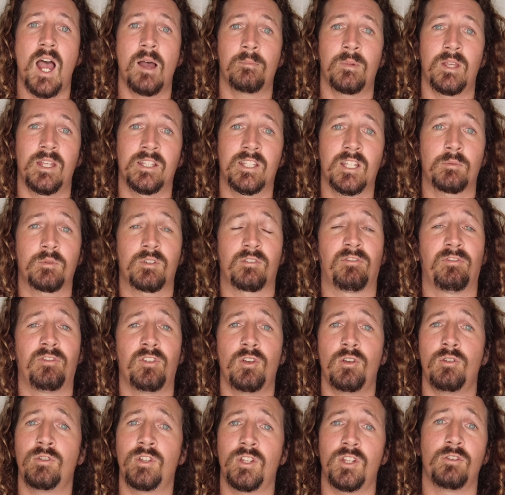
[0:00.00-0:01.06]
In terms of
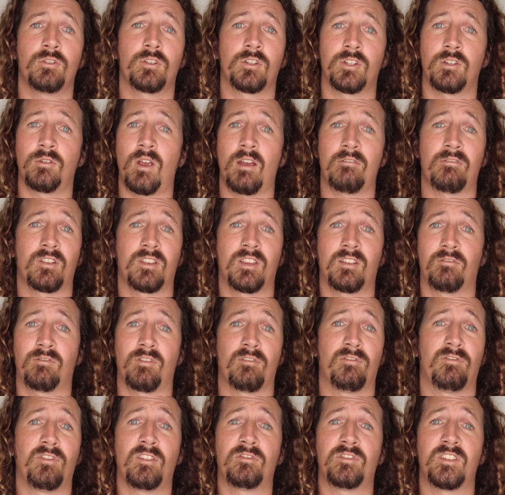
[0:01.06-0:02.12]
food, you can do everything from
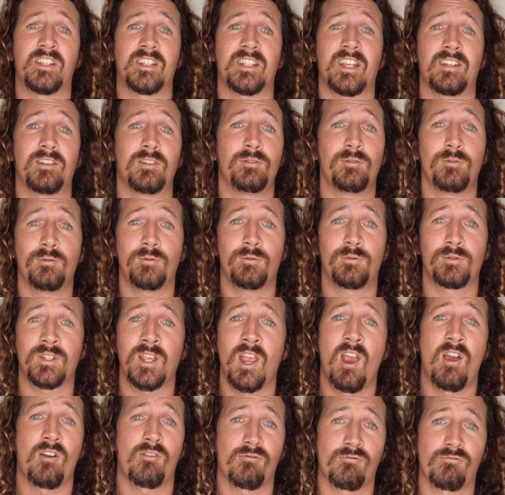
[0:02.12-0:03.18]
50-cent noodles
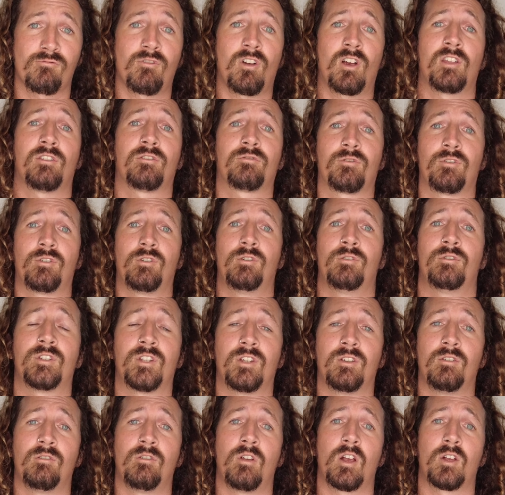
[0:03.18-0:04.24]
right through
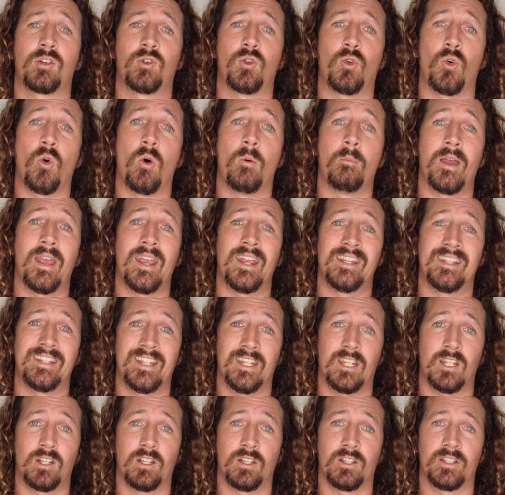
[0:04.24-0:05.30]
to gourmet
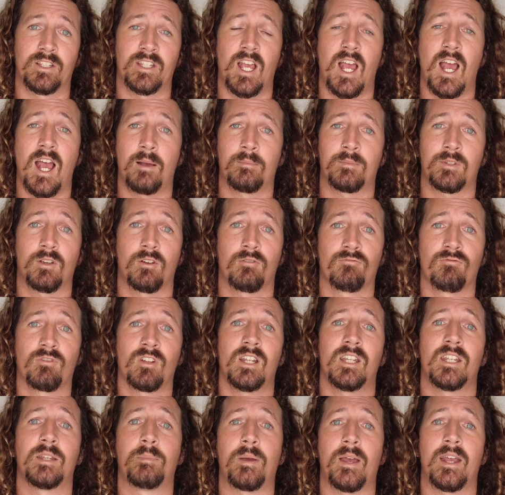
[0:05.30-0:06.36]
dinners. So it
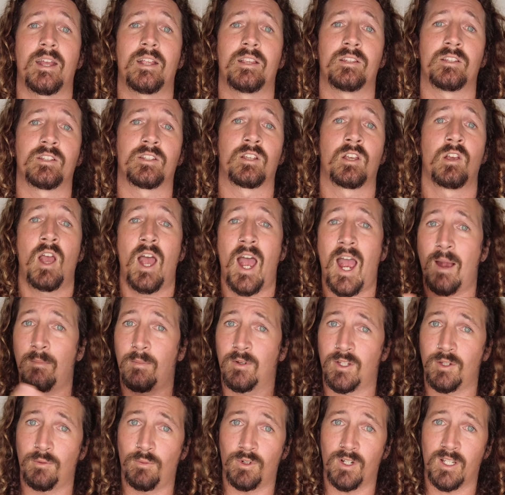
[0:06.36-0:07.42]
really depends how
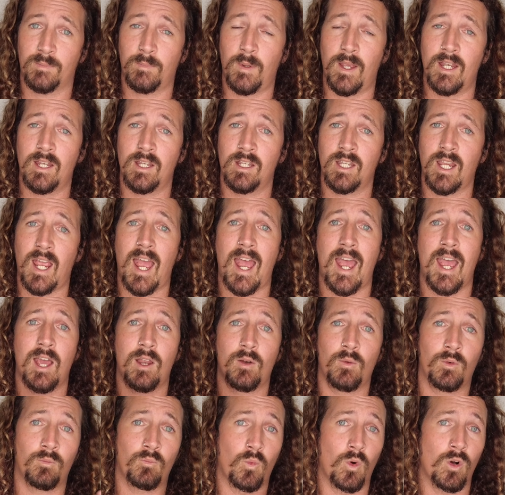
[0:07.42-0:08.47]
much you want to spend
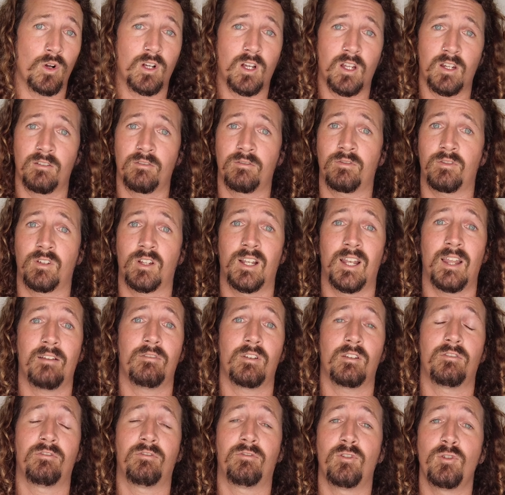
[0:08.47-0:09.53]
and what kind of level
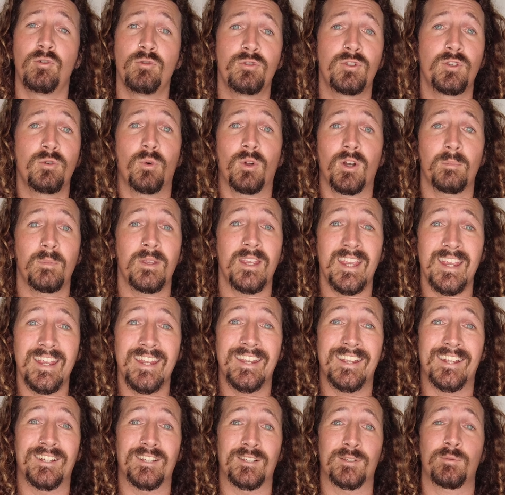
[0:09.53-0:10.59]
of food you want to be
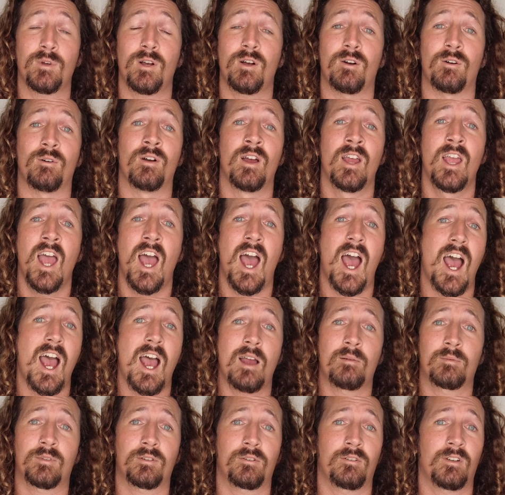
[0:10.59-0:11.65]
eating as well.
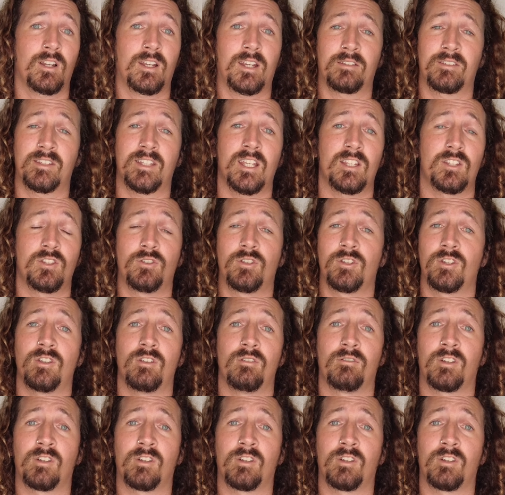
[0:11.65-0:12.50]
So like I said, you can do